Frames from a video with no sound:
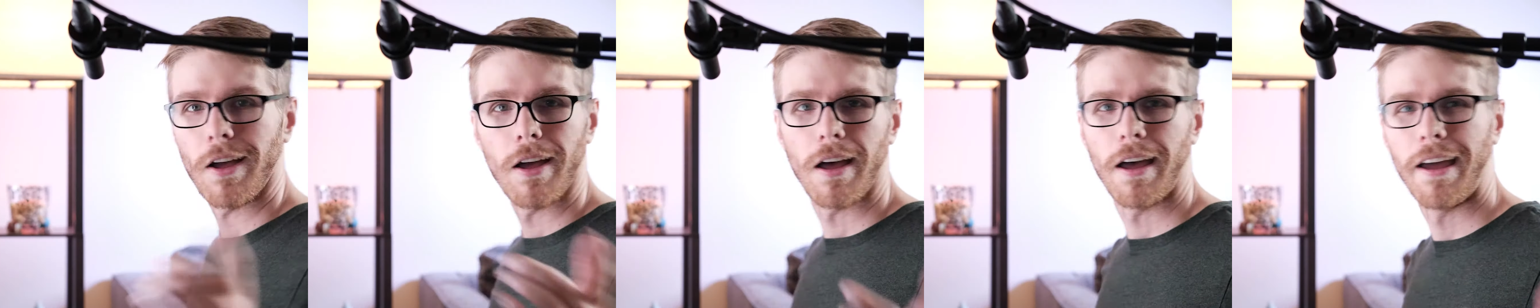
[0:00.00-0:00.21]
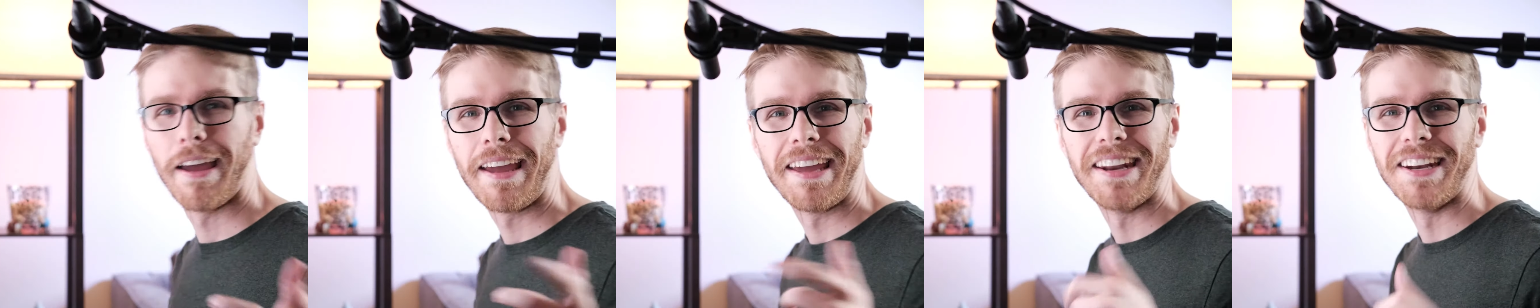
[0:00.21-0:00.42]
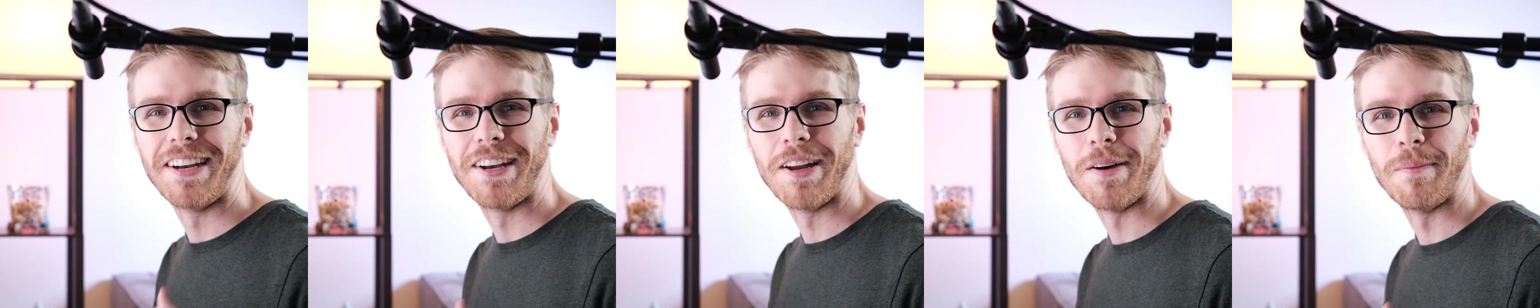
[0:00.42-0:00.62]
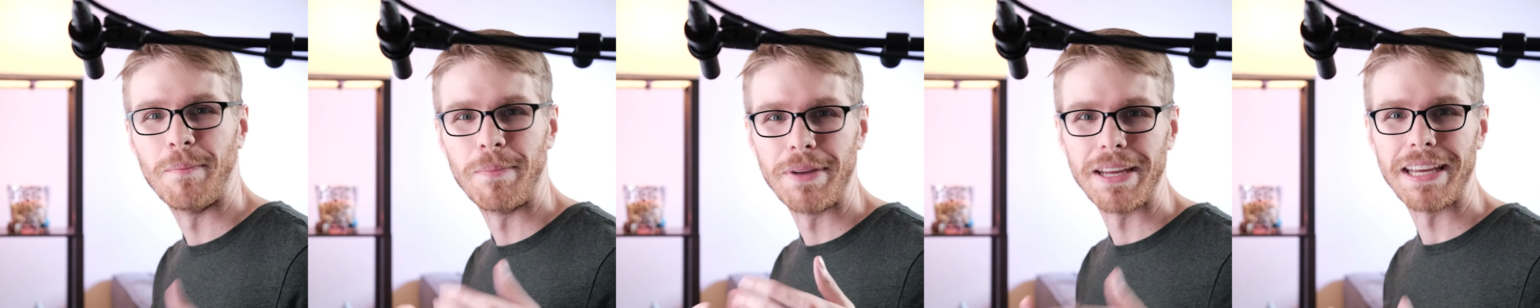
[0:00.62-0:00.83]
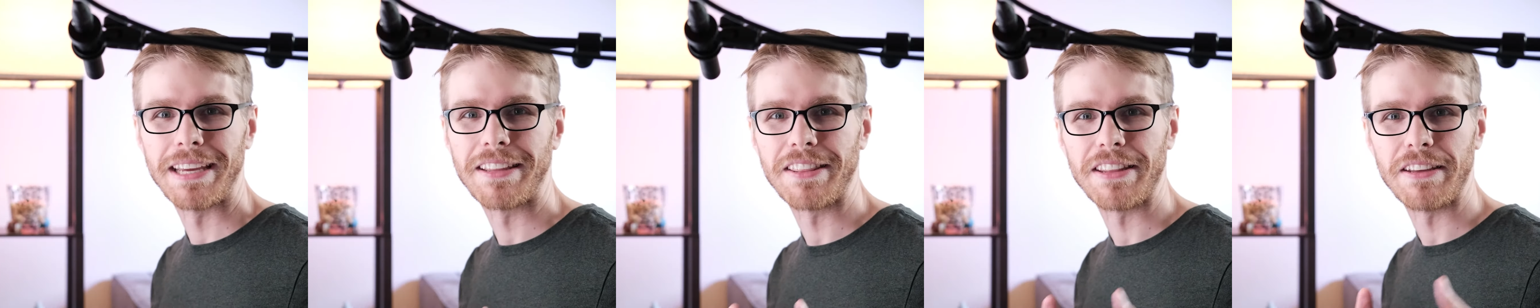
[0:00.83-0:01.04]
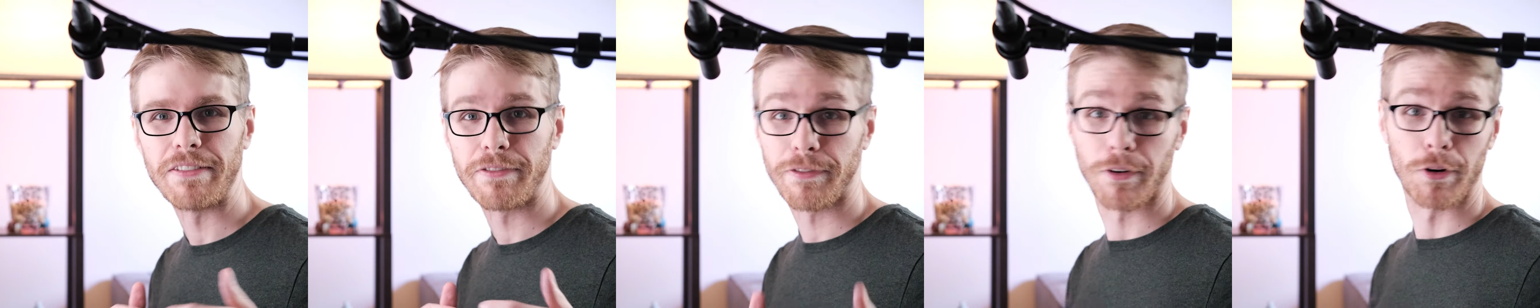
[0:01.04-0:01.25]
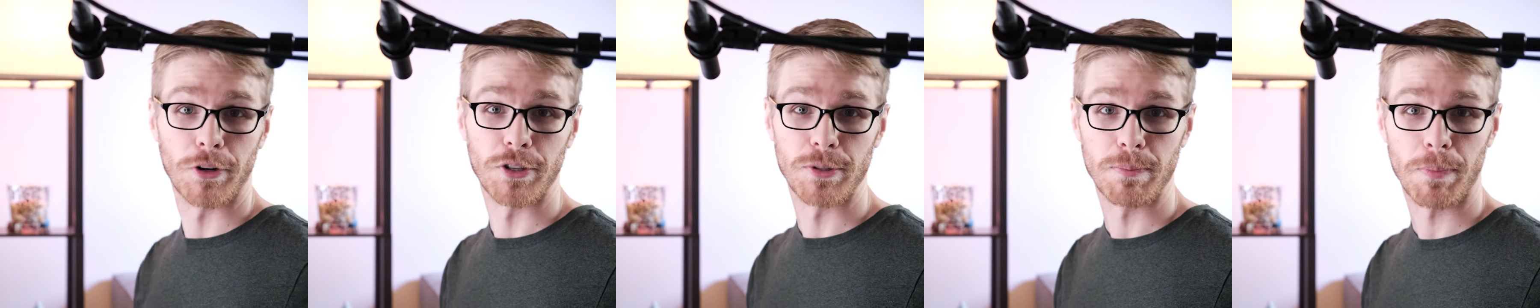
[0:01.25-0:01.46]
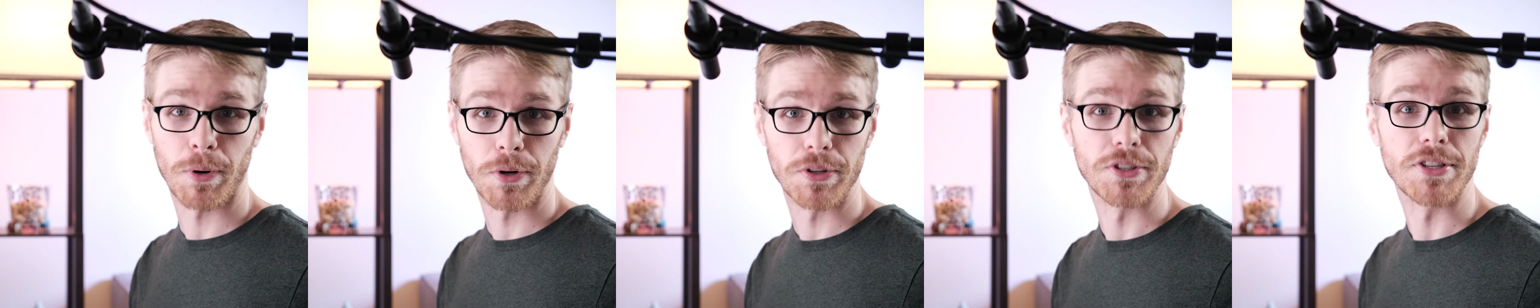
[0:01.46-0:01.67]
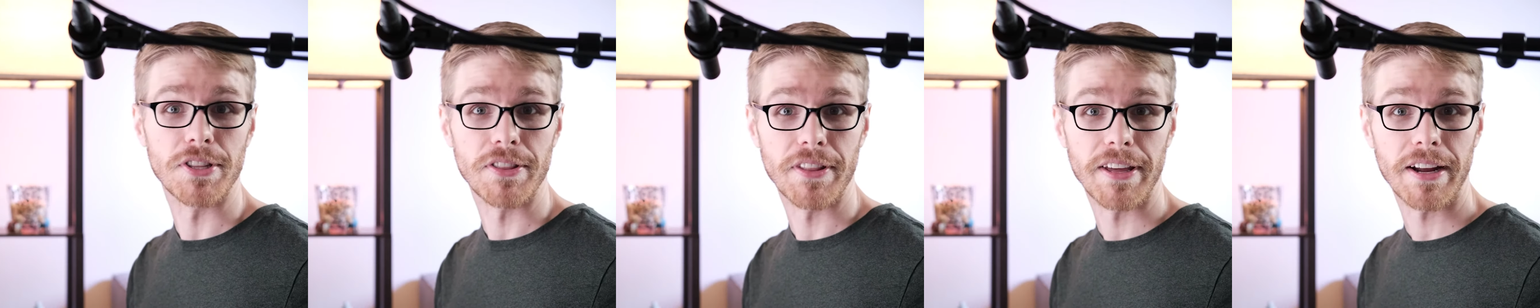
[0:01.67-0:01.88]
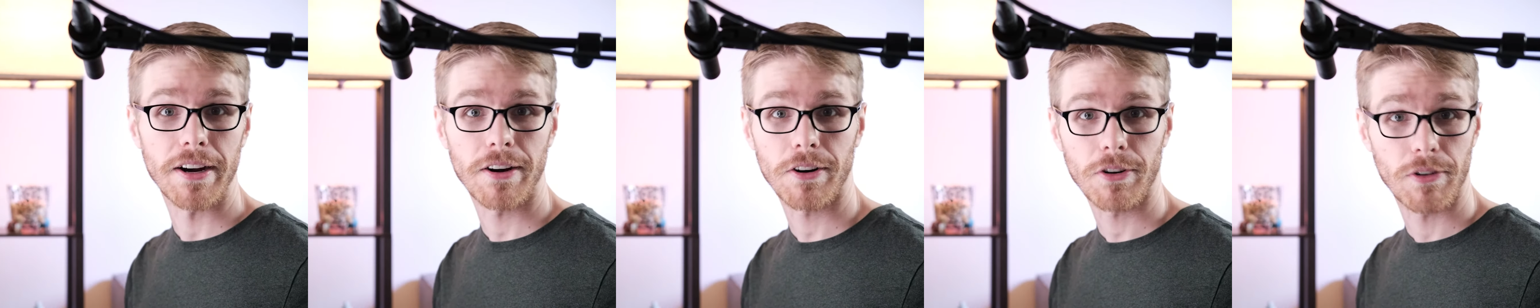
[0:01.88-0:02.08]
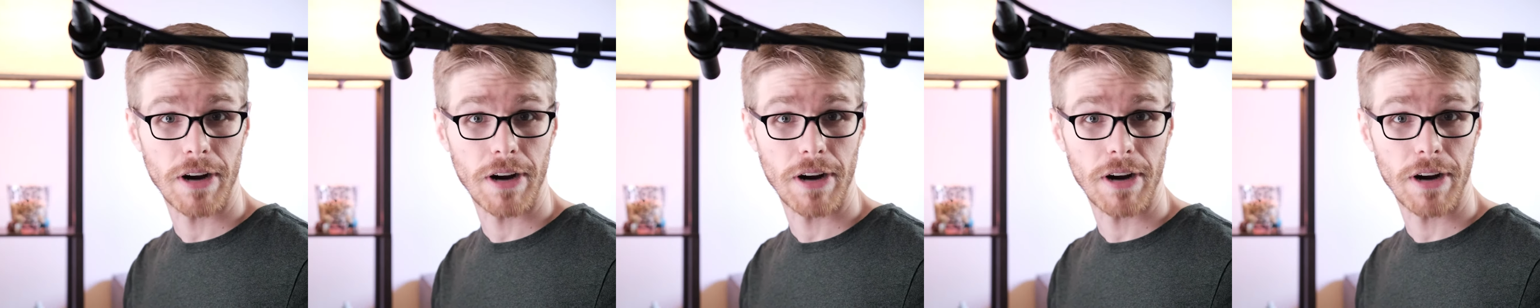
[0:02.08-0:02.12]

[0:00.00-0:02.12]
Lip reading: I ended up being the first person there,